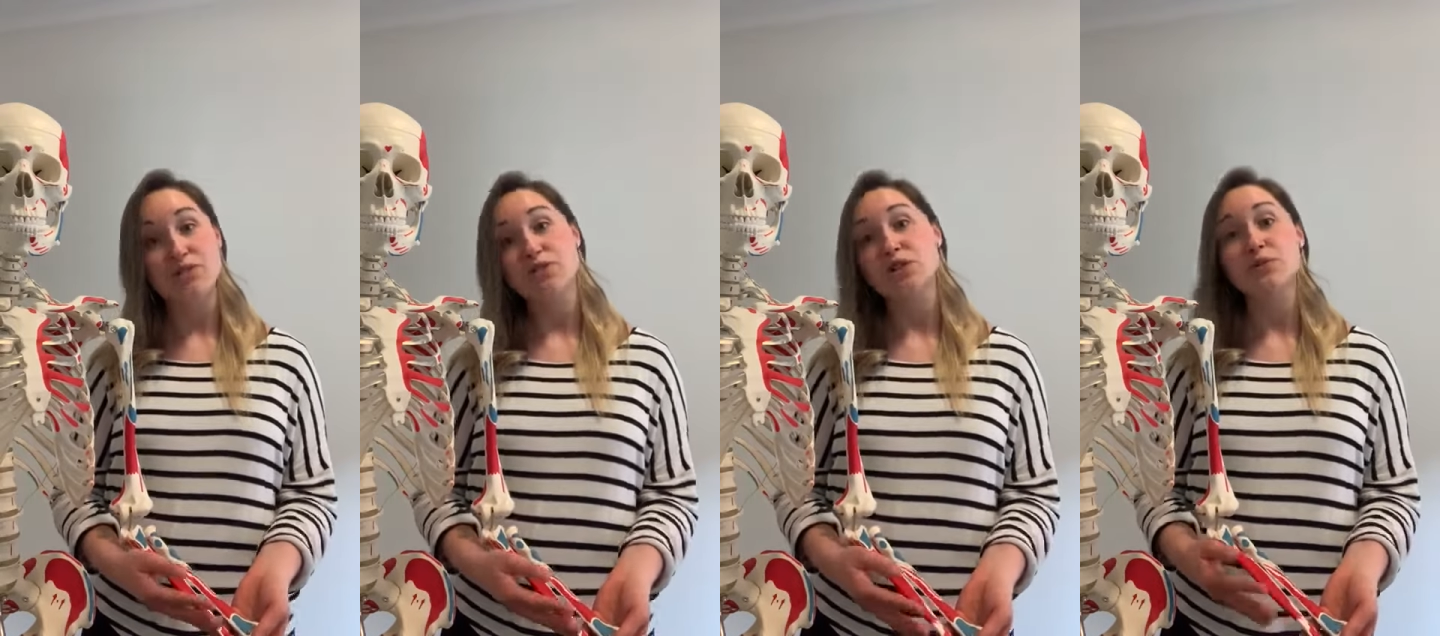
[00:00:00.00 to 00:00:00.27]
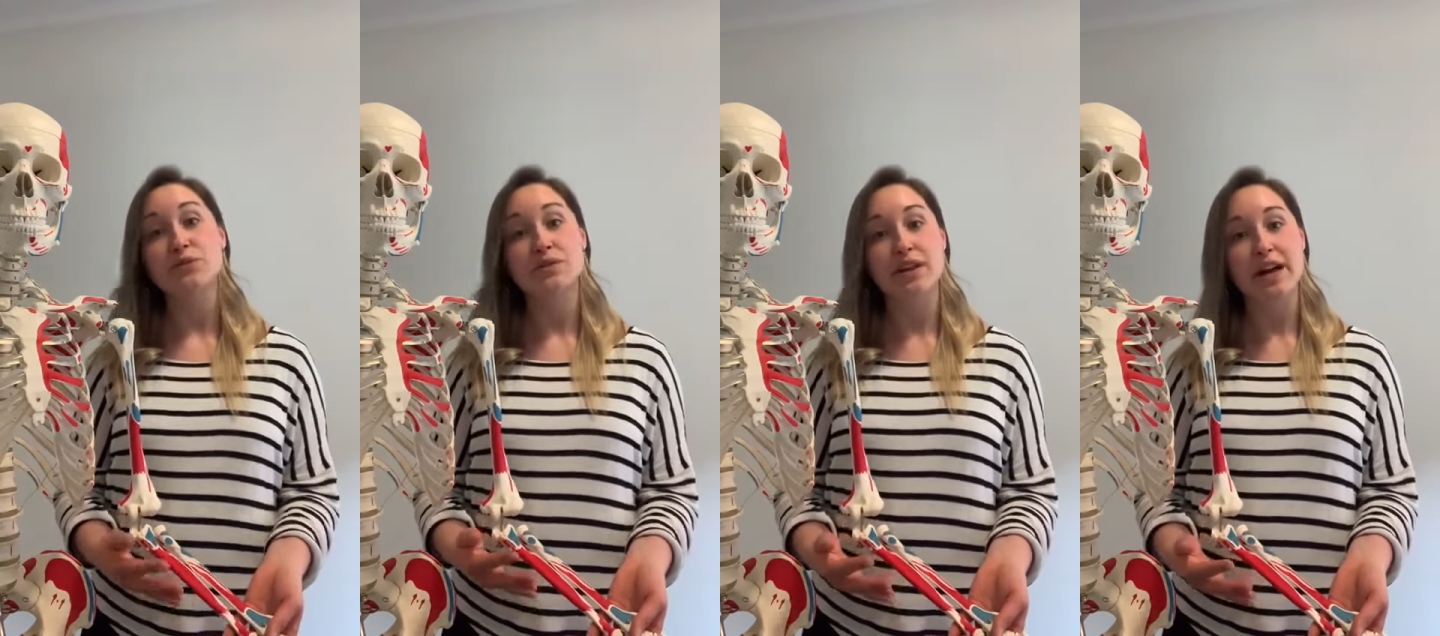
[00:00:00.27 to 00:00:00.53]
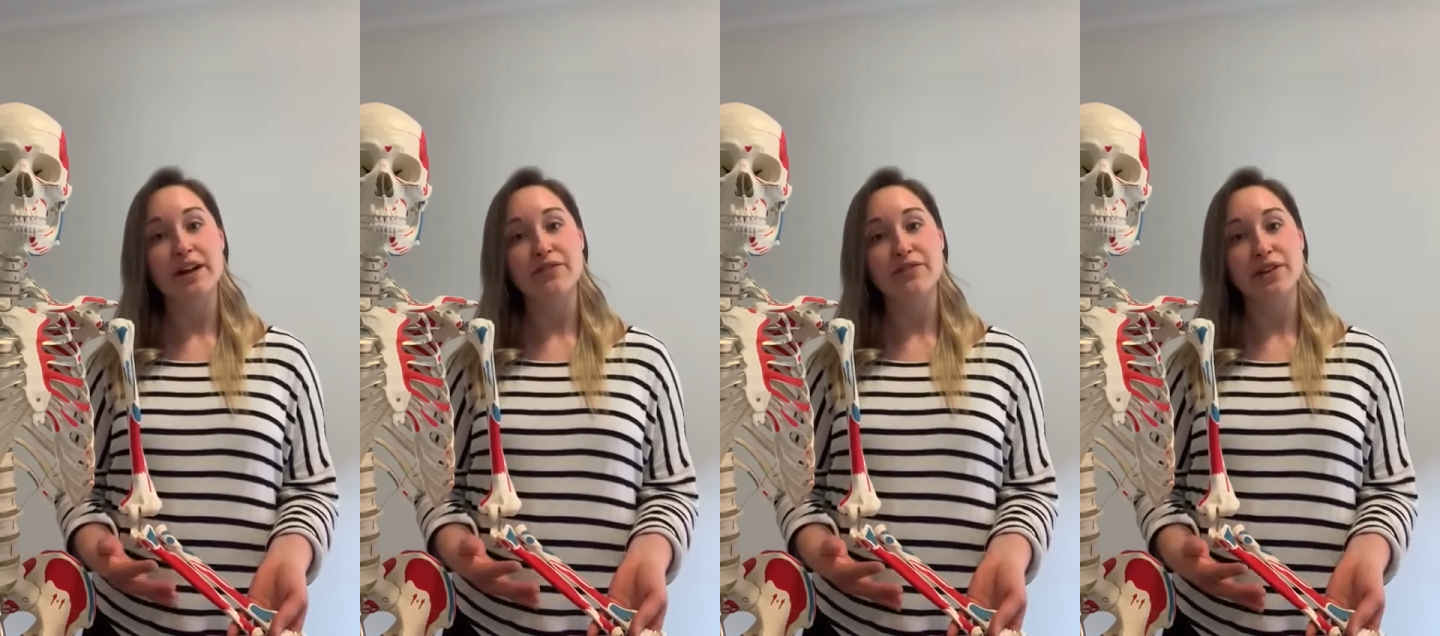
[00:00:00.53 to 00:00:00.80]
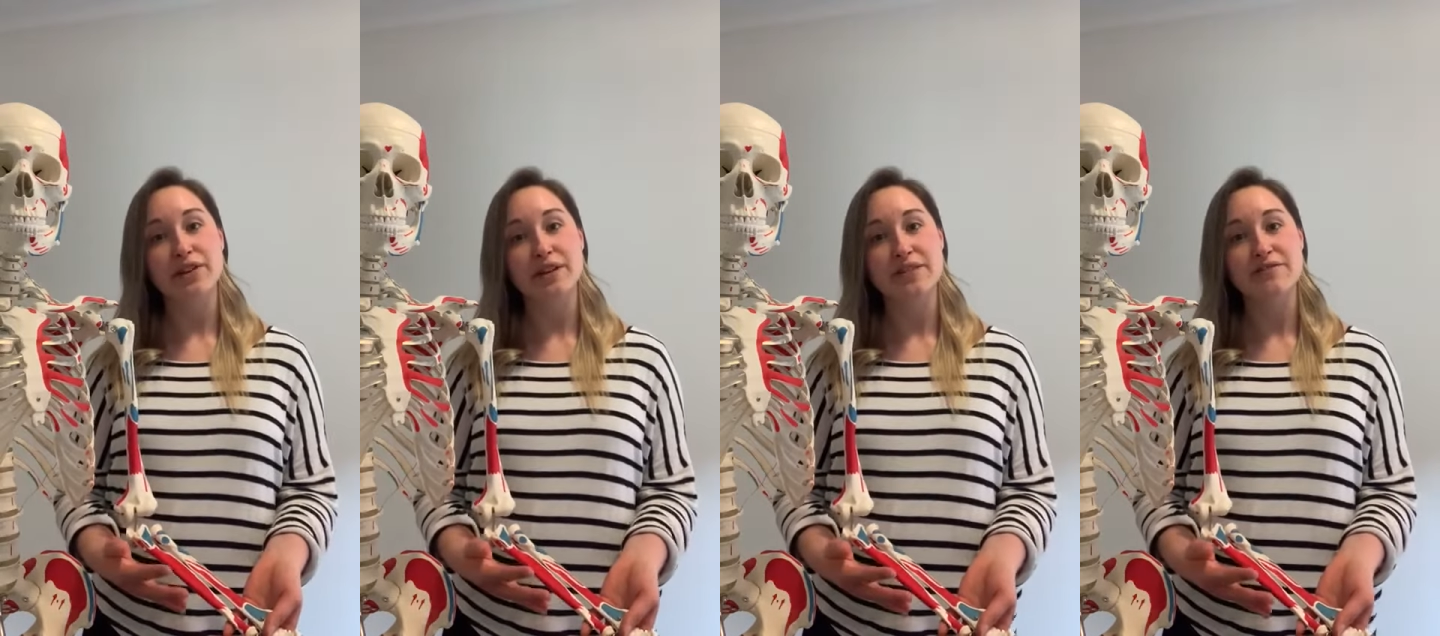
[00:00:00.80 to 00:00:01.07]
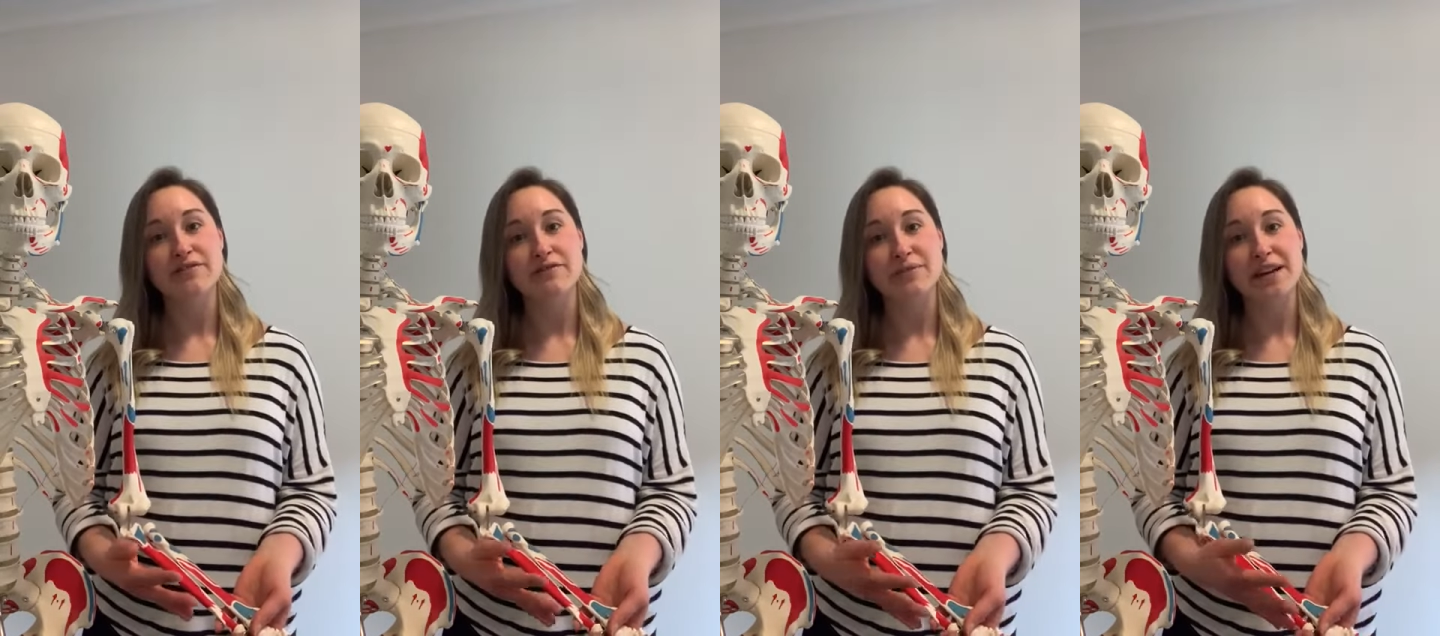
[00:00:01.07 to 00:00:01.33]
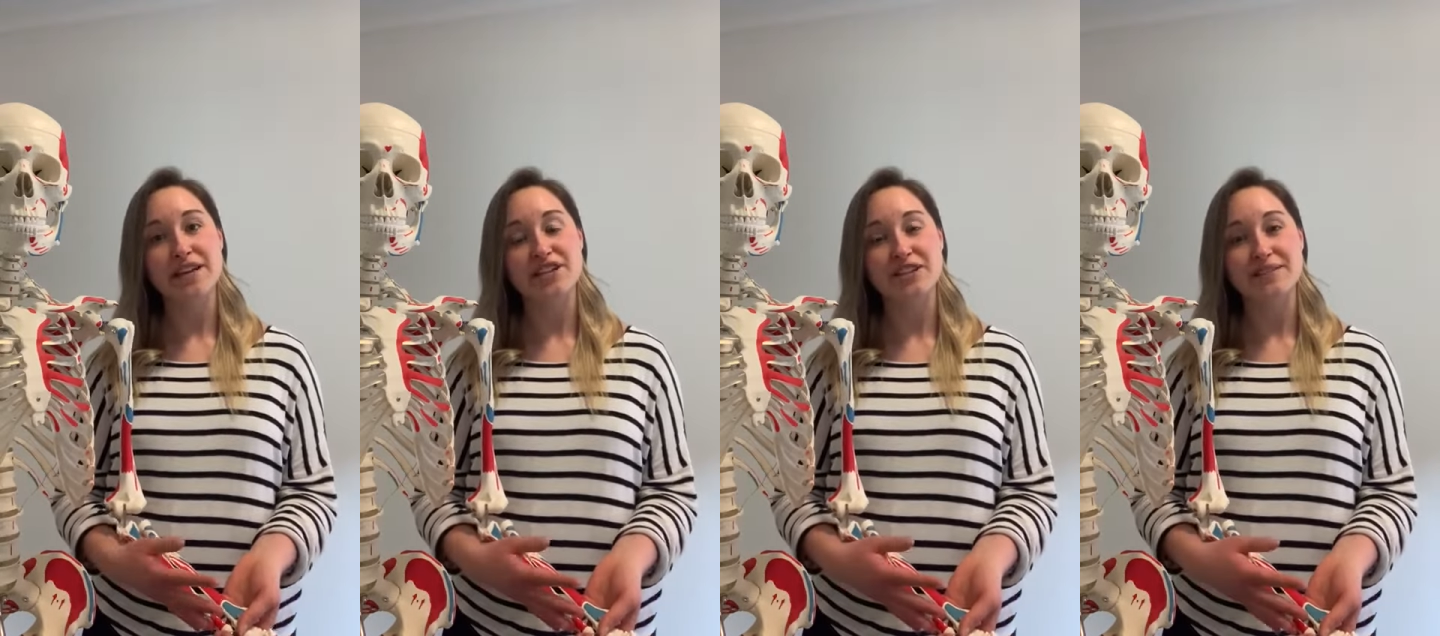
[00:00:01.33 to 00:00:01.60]
or you would like further
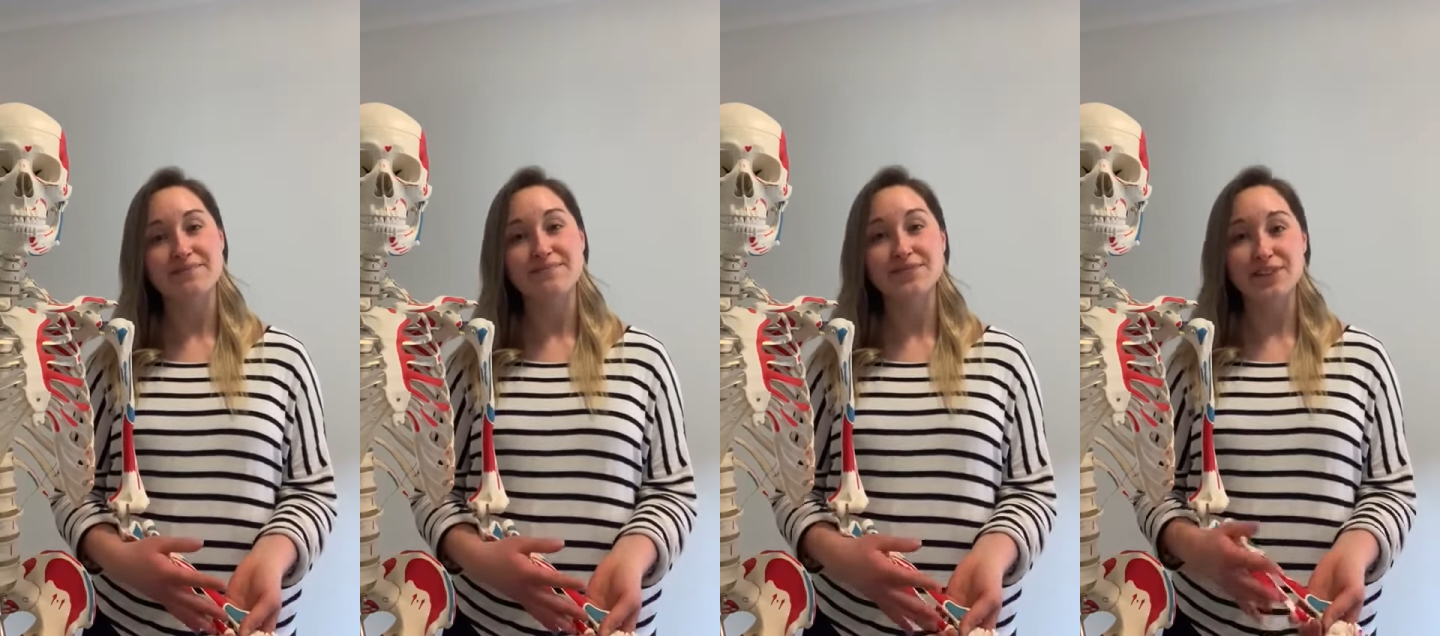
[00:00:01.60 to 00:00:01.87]
information,